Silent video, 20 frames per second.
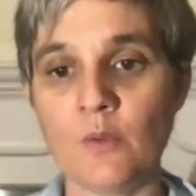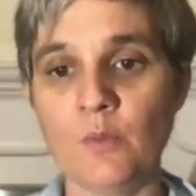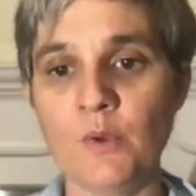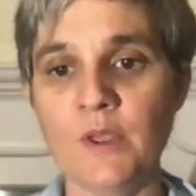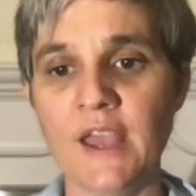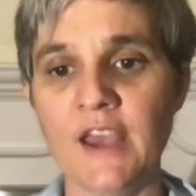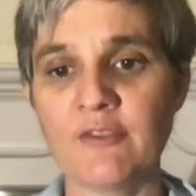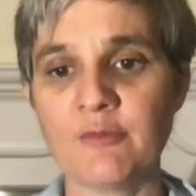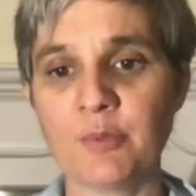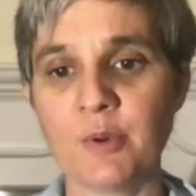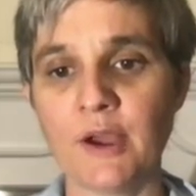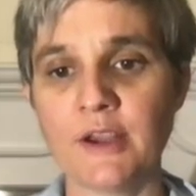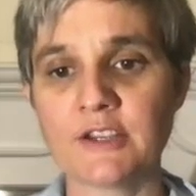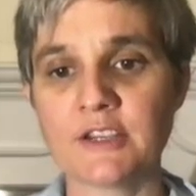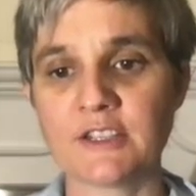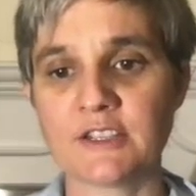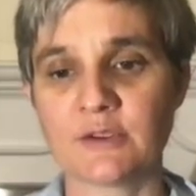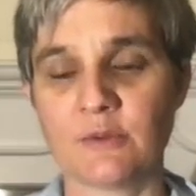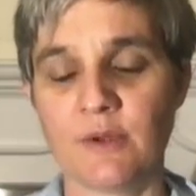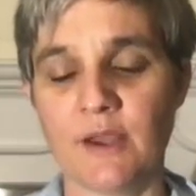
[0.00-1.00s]
we have
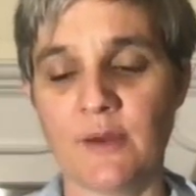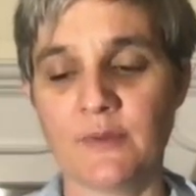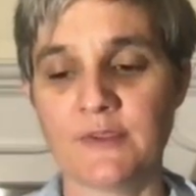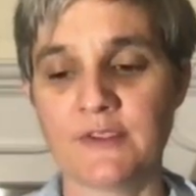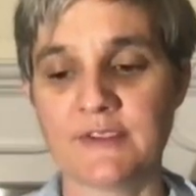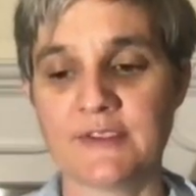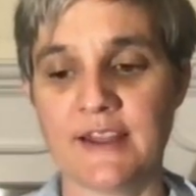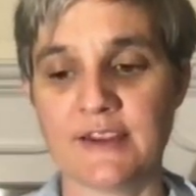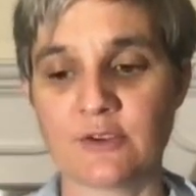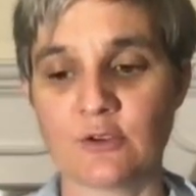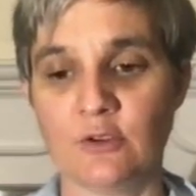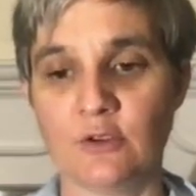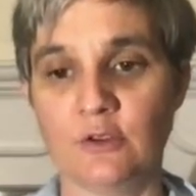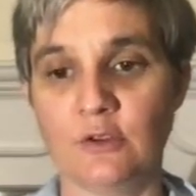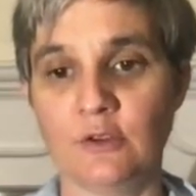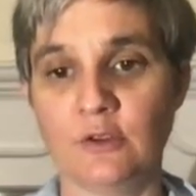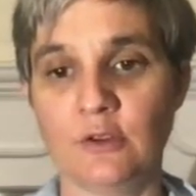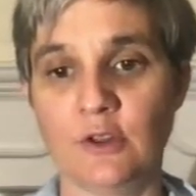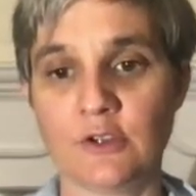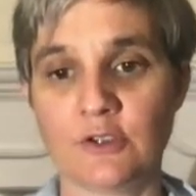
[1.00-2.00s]
projects around this
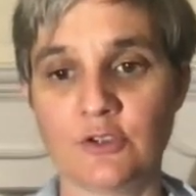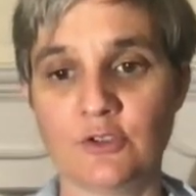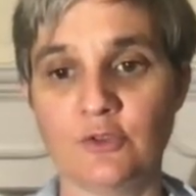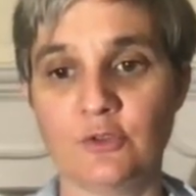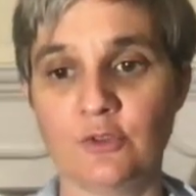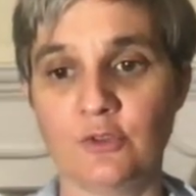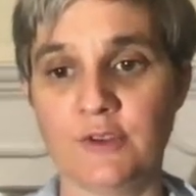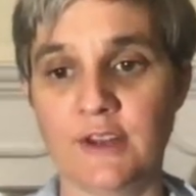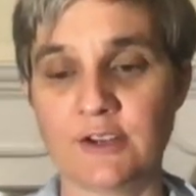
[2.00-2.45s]
longitudinal